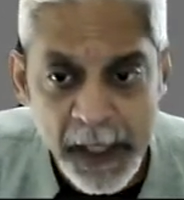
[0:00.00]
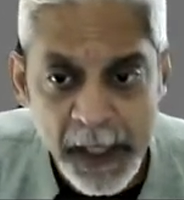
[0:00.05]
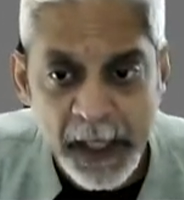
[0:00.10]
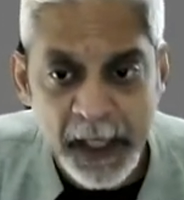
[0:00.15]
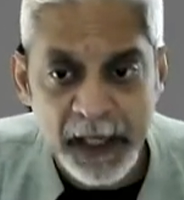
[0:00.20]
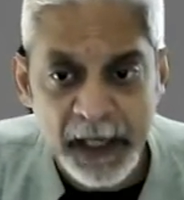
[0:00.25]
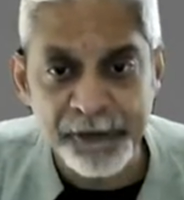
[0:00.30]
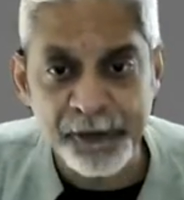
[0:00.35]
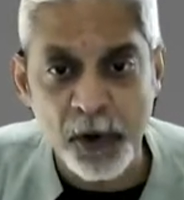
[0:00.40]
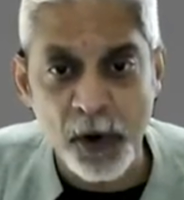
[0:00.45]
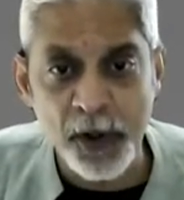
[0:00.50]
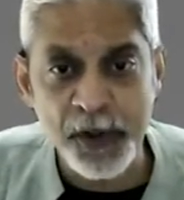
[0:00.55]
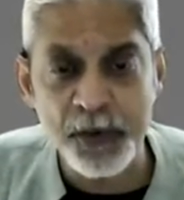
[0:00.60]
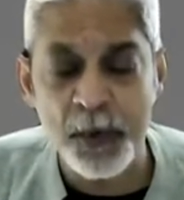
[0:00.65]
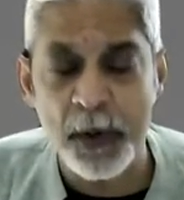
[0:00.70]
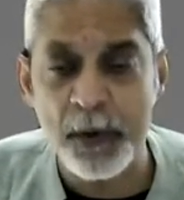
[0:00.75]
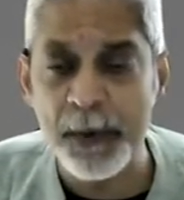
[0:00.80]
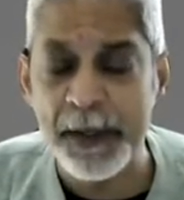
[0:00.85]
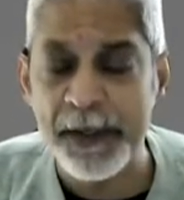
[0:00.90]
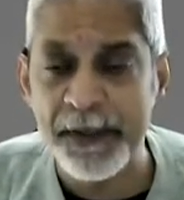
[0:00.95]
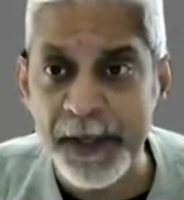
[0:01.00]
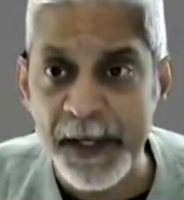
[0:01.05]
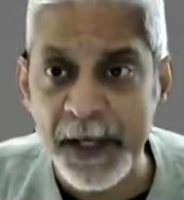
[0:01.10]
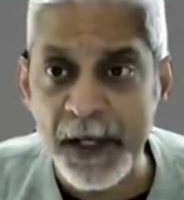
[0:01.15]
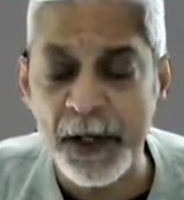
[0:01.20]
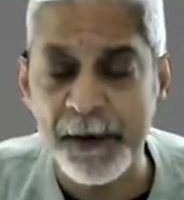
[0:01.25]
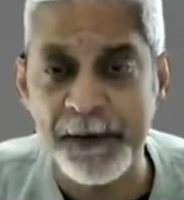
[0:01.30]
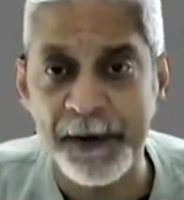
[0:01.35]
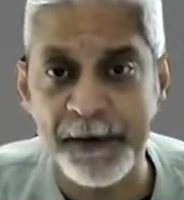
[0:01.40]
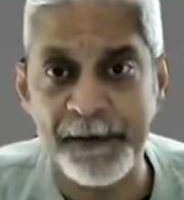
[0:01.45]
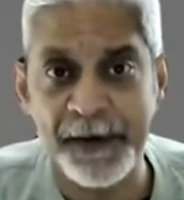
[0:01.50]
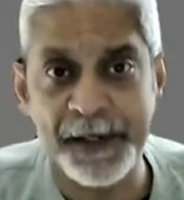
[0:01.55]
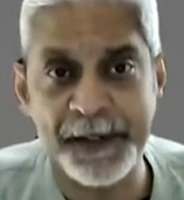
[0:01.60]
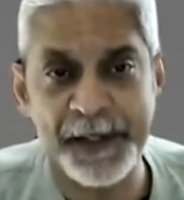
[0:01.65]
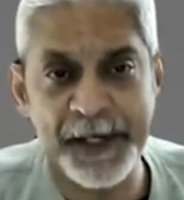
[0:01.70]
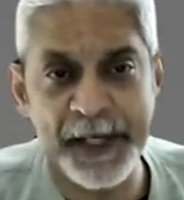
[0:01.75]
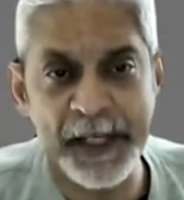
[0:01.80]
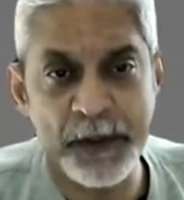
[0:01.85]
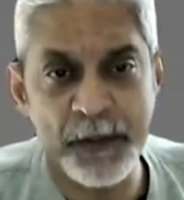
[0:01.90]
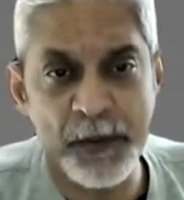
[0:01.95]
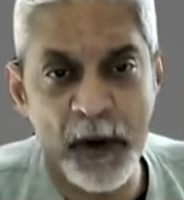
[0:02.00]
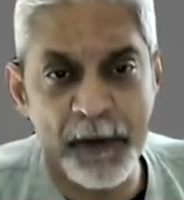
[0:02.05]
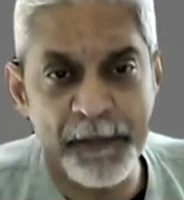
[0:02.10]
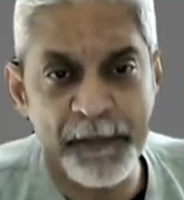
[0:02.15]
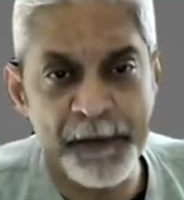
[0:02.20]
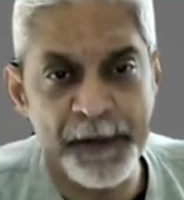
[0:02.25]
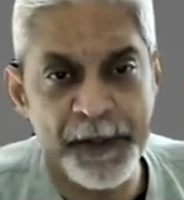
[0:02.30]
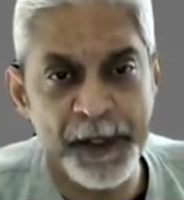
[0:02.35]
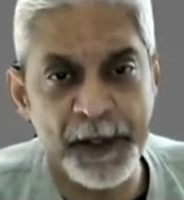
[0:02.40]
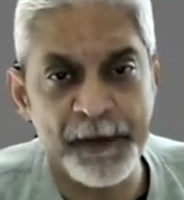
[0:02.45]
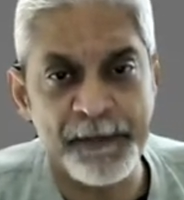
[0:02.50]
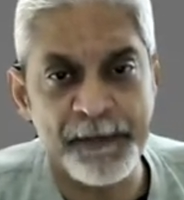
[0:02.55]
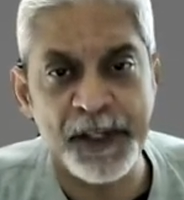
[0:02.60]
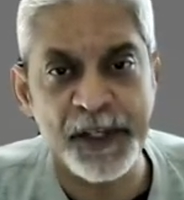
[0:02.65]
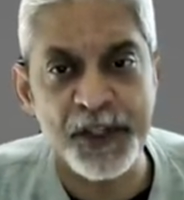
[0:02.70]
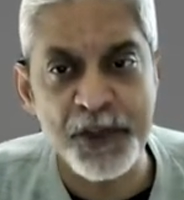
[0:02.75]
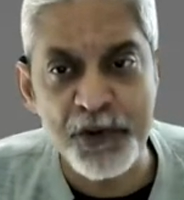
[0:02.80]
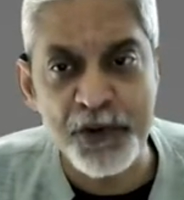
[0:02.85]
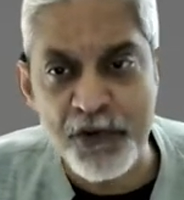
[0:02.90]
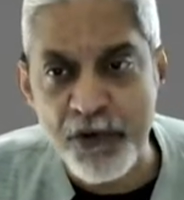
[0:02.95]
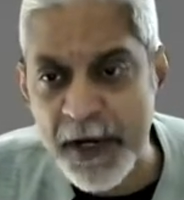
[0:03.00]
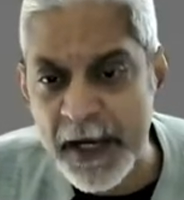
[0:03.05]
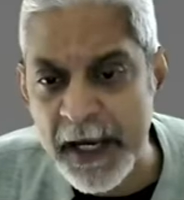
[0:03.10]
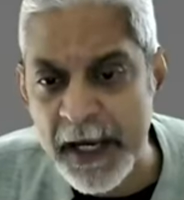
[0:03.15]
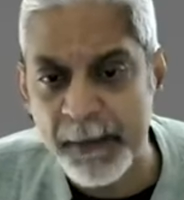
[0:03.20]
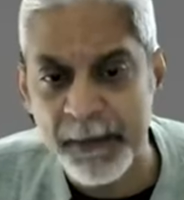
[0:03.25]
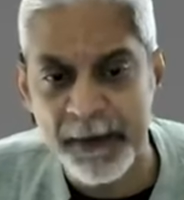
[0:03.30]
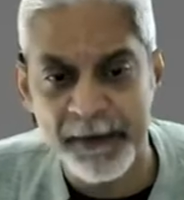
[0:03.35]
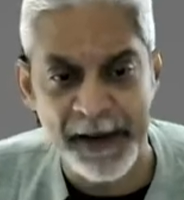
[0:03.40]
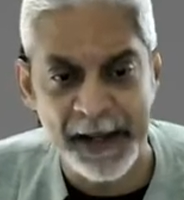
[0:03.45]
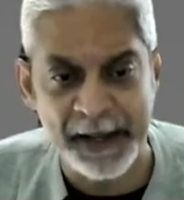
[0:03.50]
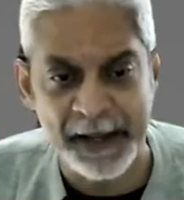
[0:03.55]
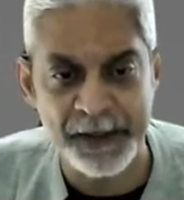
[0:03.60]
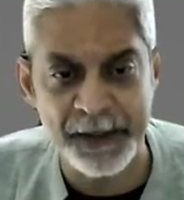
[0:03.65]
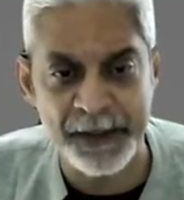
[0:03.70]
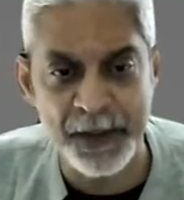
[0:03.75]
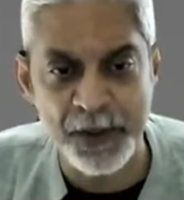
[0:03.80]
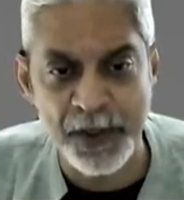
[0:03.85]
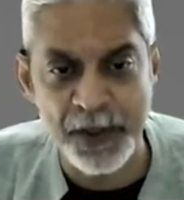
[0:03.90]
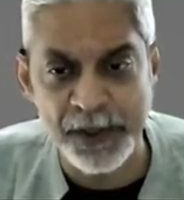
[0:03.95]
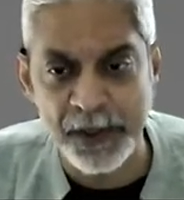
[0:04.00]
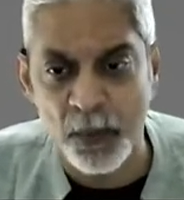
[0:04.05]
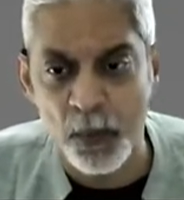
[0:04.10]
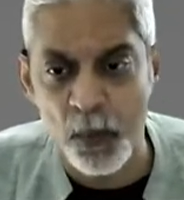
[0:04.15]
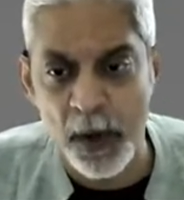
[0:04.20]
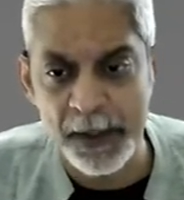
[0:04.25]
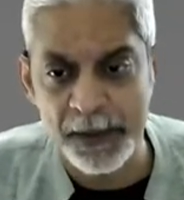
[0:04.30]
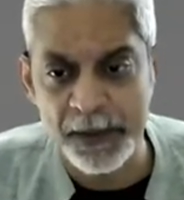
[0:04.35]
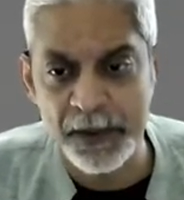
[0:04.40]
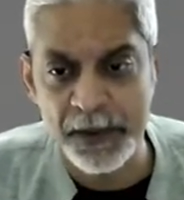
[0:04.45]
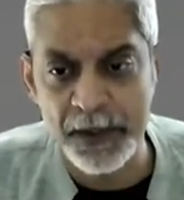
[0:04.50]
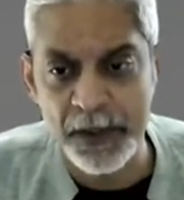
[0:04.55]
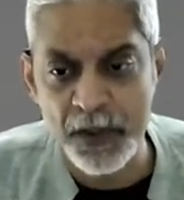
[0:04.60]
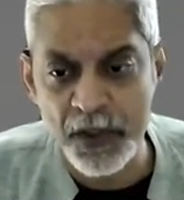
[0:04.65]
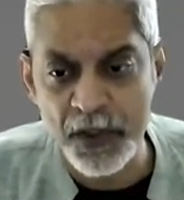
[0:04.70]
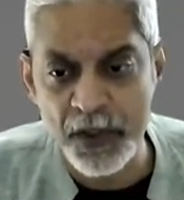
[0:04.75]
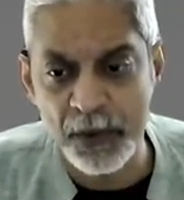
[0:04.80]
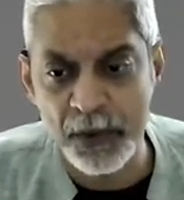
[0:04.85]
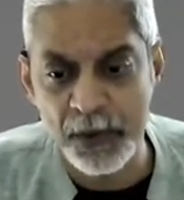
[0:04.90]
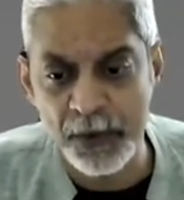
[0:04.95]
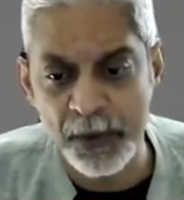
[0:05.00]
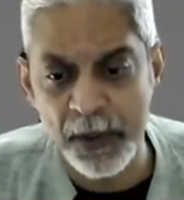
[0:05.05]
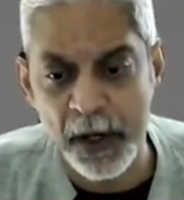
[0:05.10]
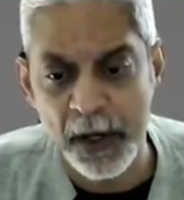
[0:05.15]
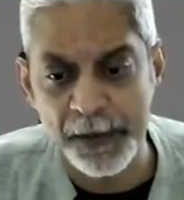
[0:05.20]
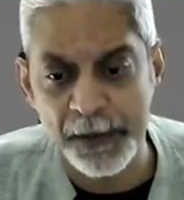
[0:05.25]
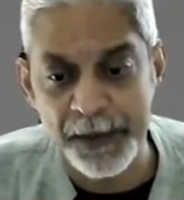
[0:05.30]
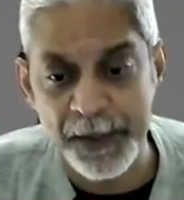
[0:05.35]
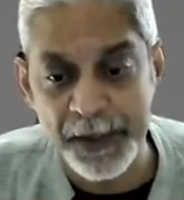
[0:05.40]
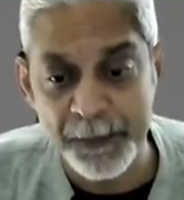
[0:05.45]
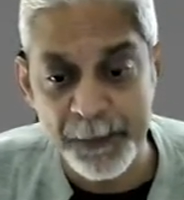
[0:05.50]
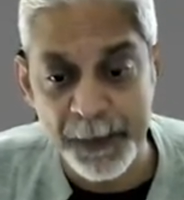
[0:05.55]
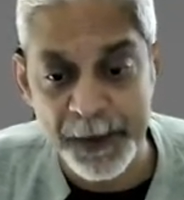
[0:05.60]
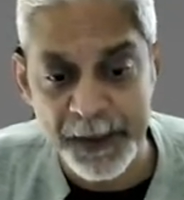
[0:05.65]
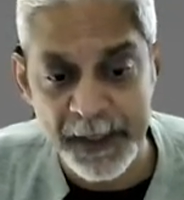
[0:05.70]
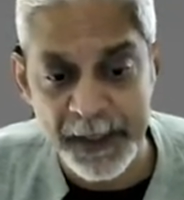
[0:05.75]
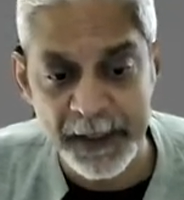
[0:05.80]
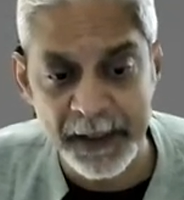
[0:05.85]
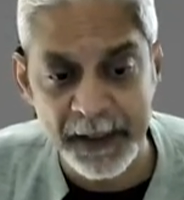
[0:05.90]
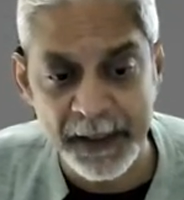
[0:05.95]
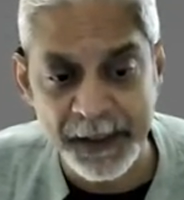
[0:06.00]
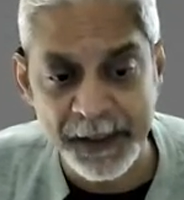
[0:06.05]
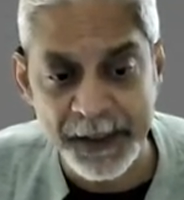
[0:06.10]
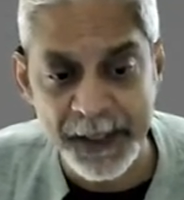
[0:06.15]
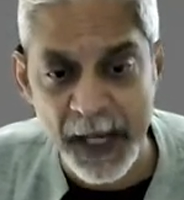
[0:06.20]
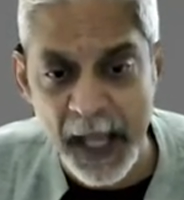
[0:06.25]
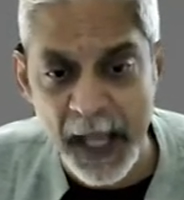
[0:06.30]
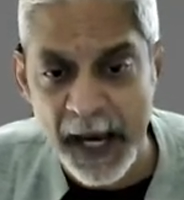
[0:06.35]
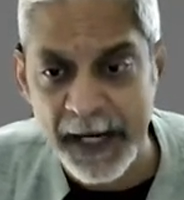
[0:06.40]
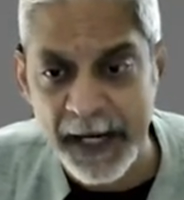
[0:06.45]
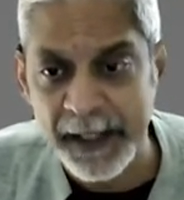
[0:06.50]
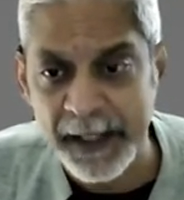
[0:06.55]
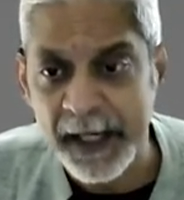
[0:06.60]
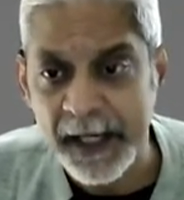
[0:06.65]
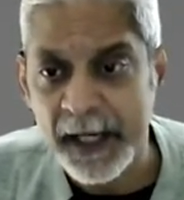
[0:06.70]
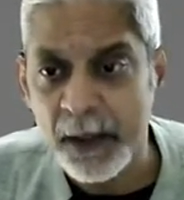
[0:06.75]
Of course, when we think of adversities, we often think of extreme events, such as the ones shown on this particular slide,